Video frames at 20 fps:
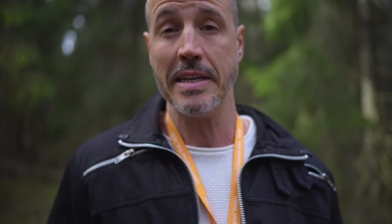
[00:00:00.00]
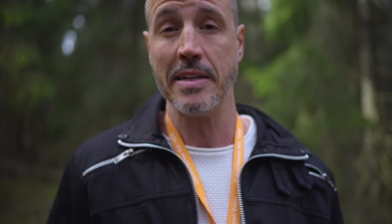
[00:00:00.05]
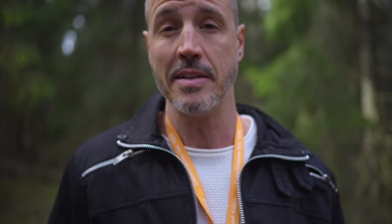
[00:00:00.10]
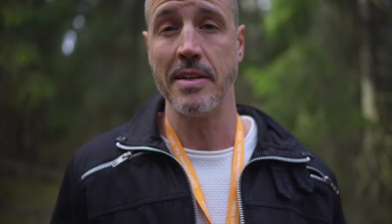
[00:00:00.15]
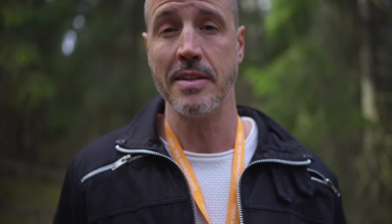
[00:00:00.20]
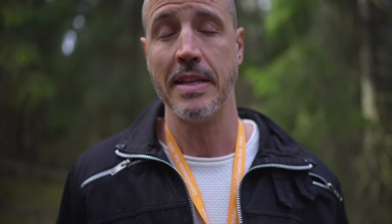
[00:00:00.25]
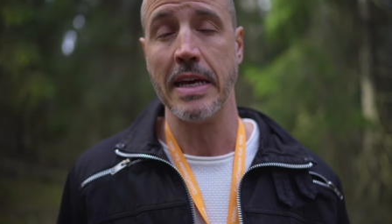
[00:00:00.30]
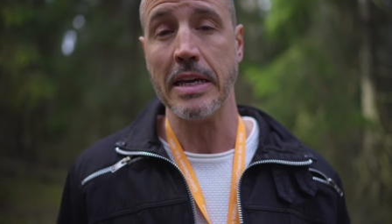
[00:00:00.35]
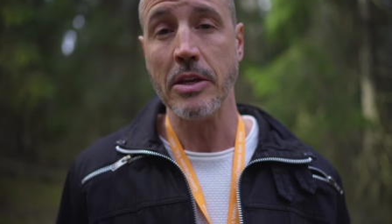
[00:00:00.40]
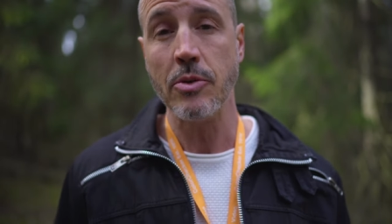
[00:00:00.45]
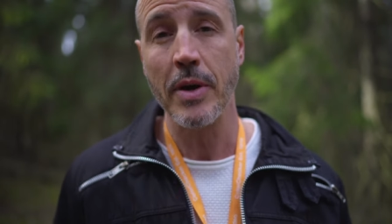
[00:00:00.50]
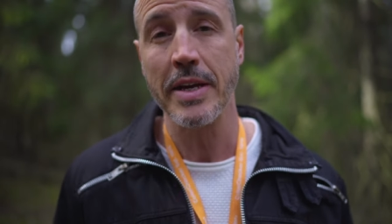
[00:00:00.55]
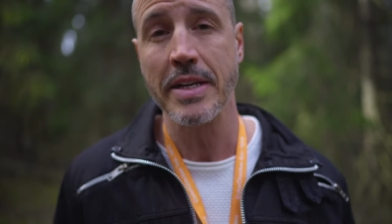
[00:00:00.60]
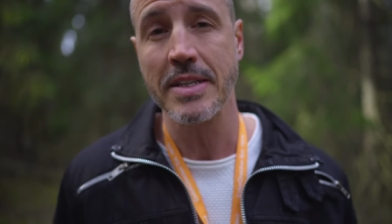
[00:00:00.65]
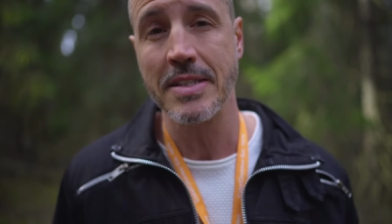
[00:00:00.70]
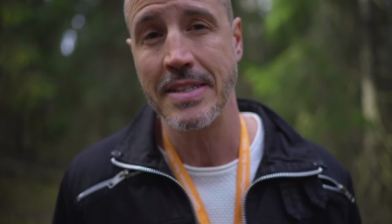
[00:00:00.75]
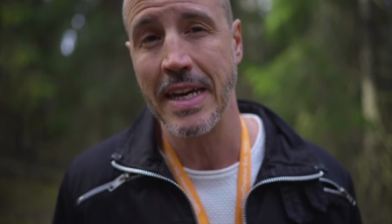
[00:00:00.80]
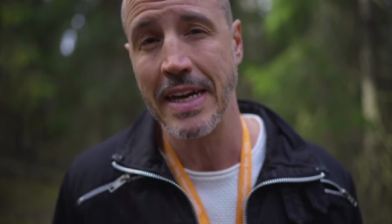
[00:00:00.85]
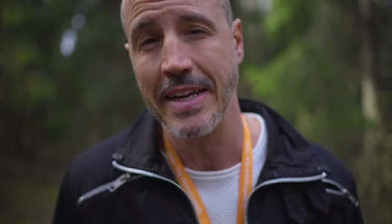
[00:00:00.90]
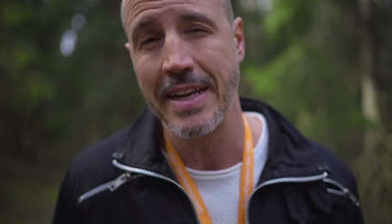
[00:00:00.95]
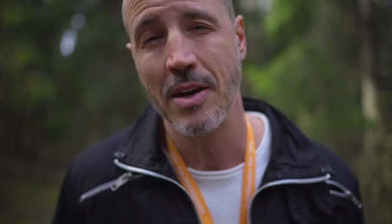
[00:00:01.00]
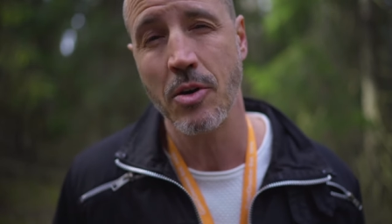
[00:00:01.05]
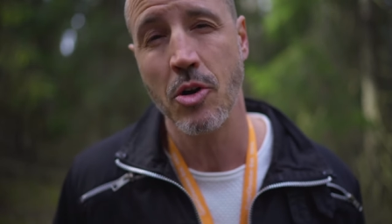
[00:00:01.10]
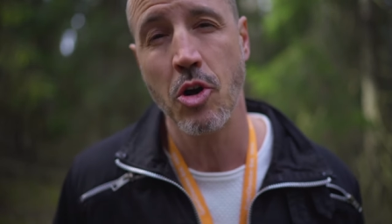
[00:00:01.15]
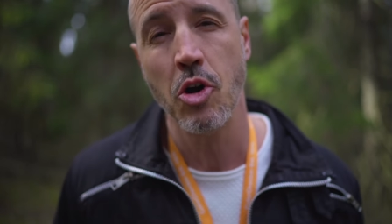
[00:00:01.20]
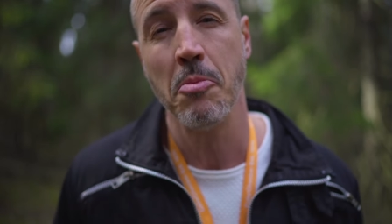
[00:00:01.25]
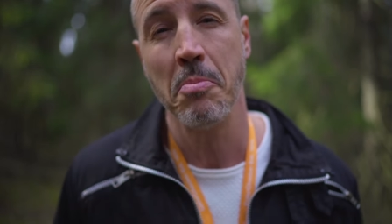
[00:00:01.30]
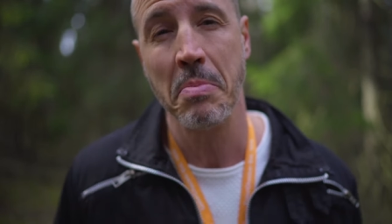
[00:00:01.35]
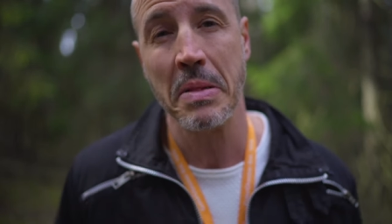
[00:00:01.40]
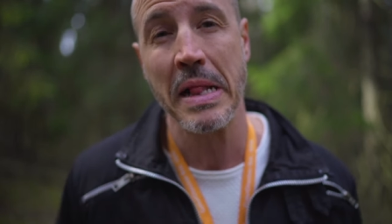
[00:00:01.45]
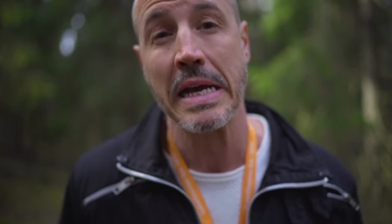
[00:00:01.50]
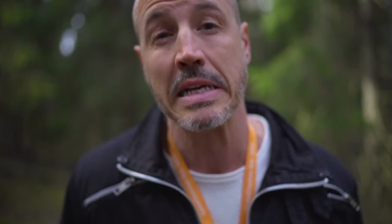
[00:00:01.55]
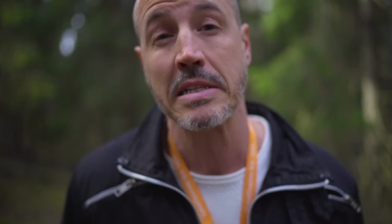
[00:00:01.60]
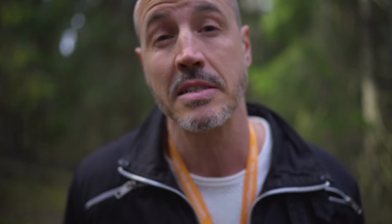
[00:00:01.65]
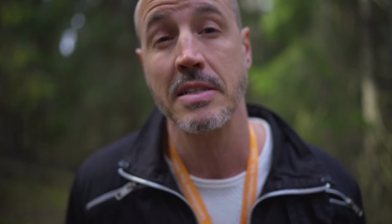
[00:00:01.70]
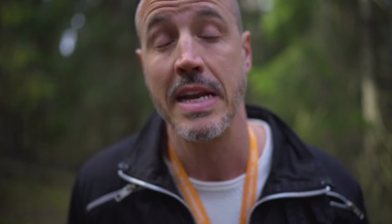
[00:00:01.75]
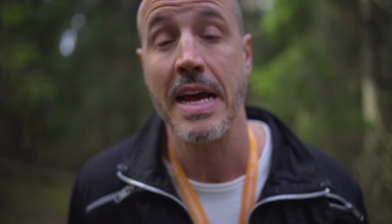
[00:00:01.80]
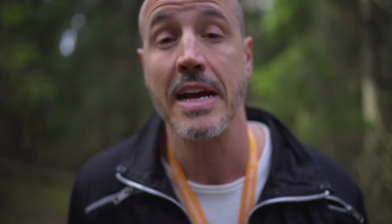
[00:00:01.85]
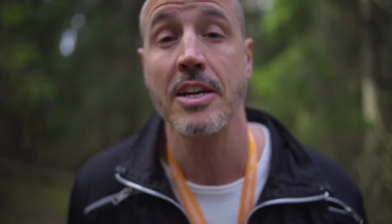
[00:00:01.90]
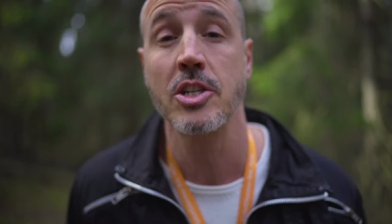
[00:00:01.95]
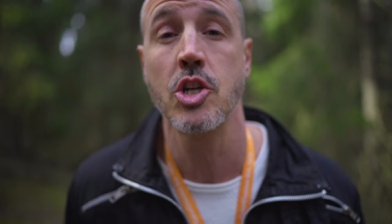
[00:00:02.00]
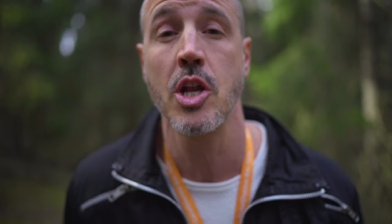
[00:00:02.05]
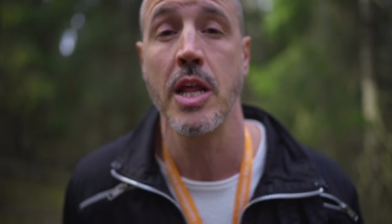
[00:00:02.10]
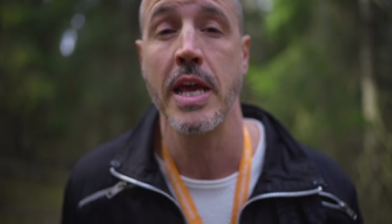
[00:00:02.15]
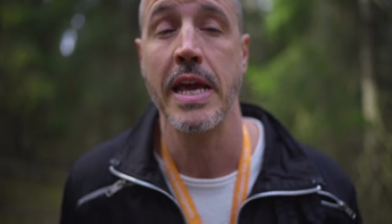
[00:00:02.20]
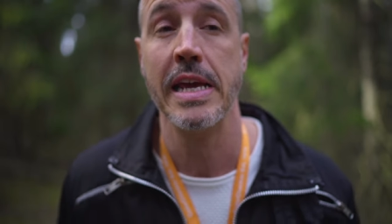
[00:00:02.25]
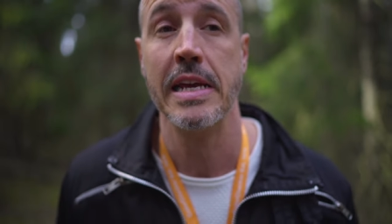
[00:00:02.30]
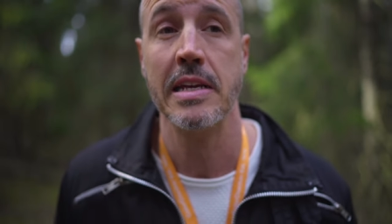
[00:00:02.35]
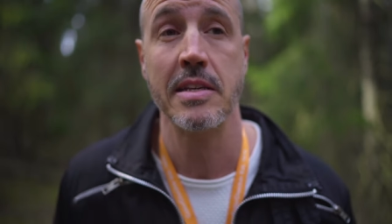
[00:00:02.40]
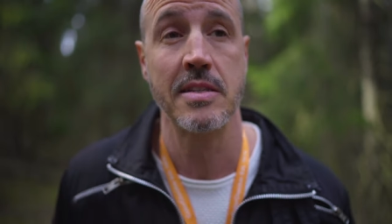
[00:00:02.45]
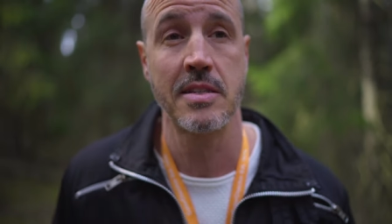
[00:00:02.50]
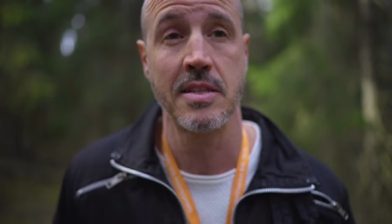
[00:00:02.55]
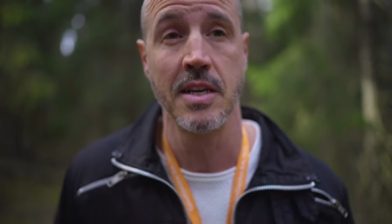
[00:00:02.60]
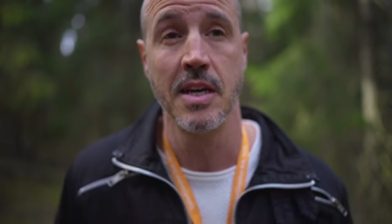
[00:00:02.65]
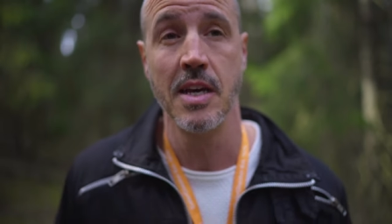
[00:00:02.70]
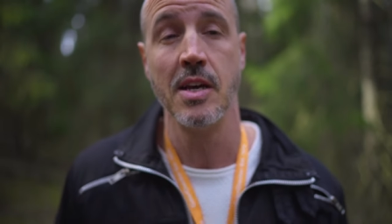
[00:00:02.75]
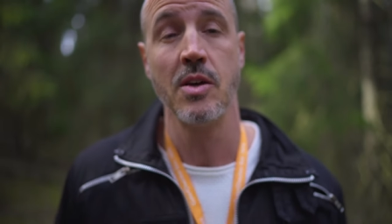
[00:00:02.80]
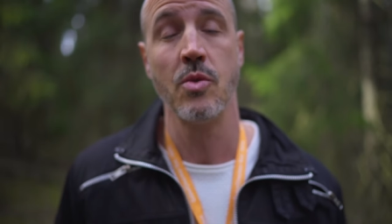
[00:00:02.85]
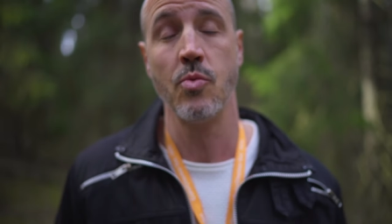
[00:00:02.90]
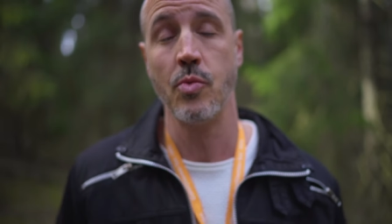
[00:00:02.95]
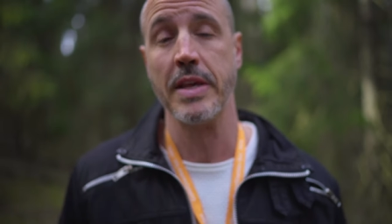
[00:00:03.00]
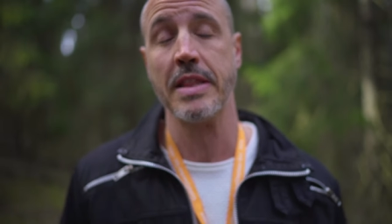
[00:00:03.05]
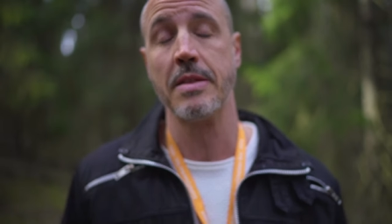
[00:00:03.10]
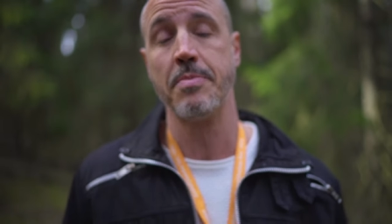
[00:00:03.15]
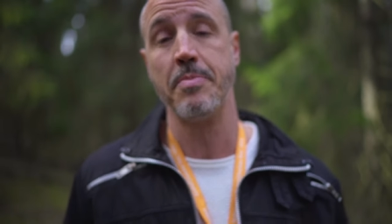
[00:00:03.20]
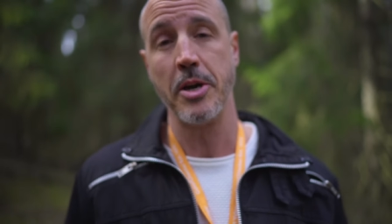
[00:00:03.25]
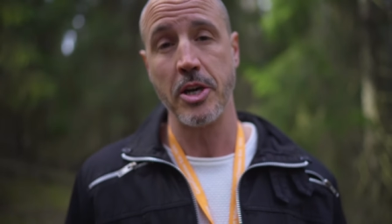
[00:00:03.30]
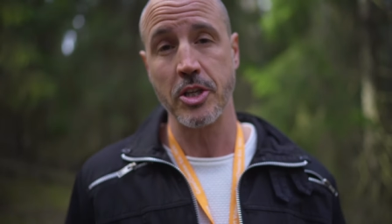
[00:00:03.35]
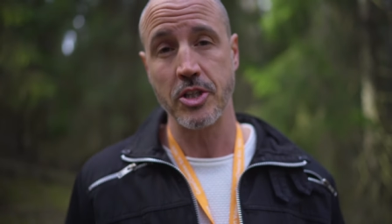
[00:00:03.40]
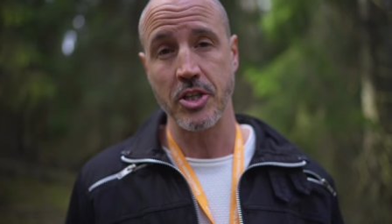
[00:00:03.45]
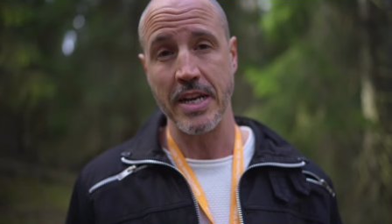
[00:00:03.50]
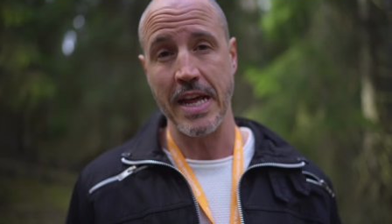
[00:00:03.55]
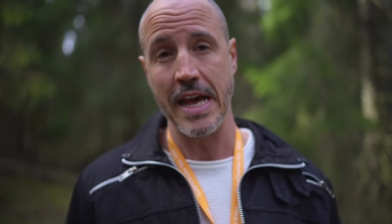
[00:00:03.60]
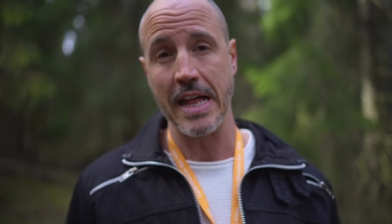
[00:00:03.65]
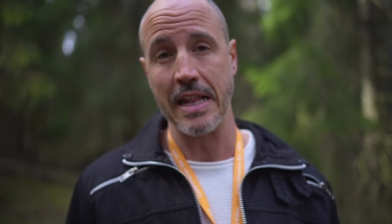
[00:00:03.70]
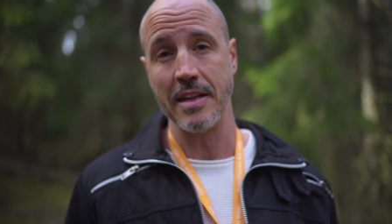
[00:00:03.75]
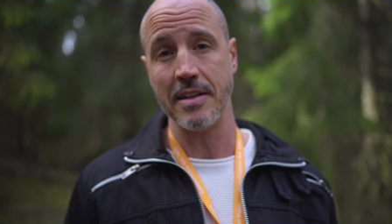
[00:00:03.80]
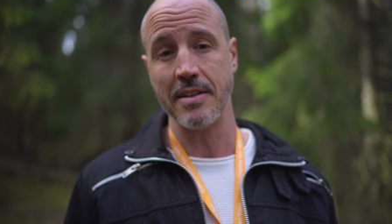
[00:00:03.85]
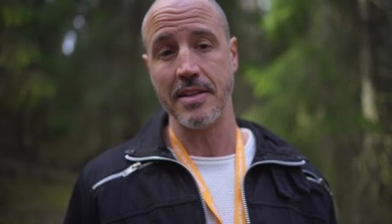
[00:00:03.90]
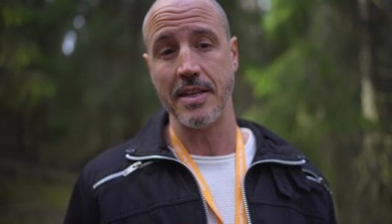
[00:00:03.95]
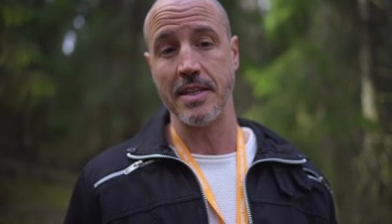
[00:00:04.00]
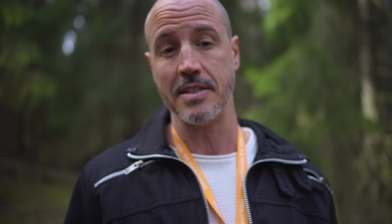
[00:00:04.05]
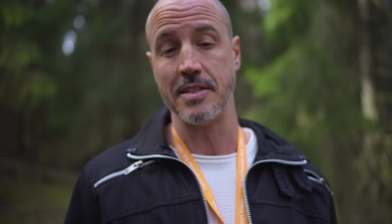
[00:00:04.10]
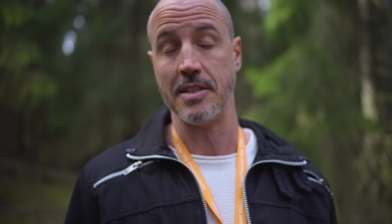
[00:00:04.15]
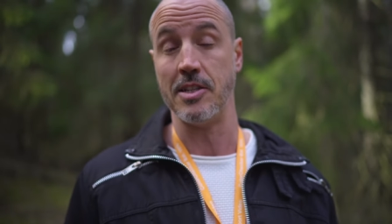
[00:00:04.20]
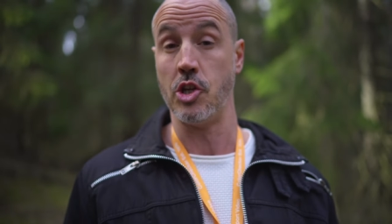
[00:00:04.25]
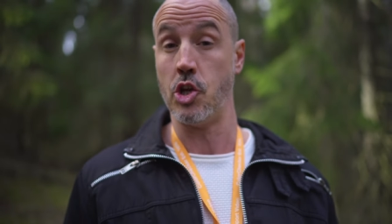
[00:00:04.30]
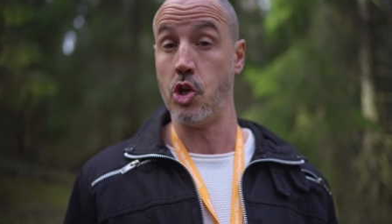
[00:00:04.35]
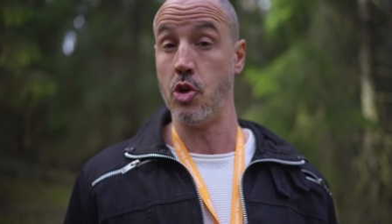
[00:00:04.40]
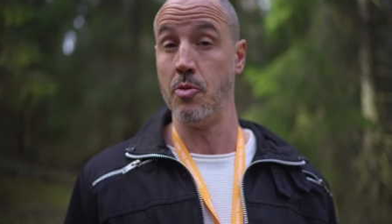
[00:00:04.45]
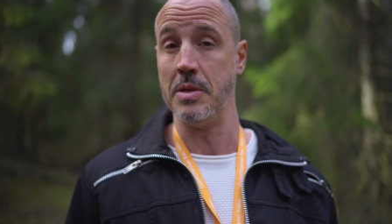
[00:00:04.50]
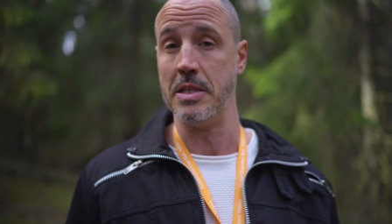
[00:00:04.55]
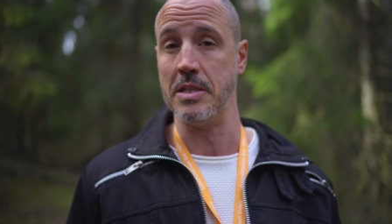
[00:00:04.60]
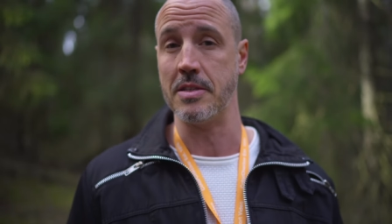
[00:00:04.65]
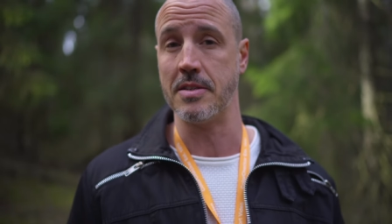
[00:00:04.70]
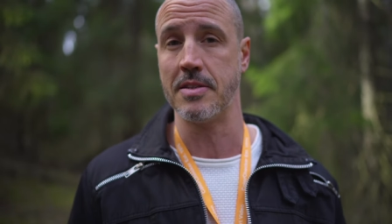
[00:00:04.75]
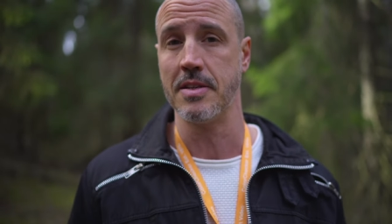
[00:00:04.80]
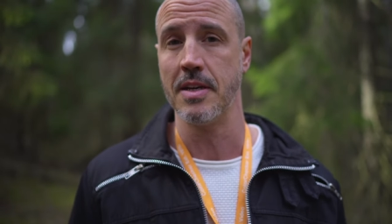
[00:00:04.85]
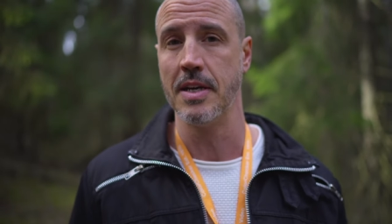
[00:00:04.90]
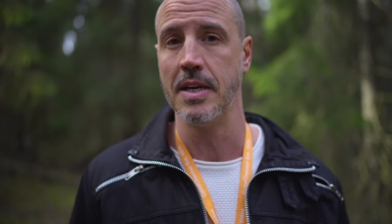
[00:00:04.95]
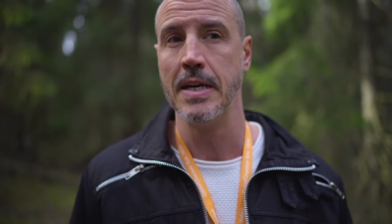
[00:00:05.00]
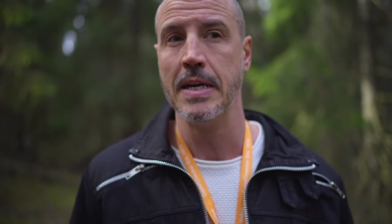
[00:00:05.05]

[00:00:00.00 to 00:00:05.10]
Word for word: and that you understand how complex it actually is with personalities and humans.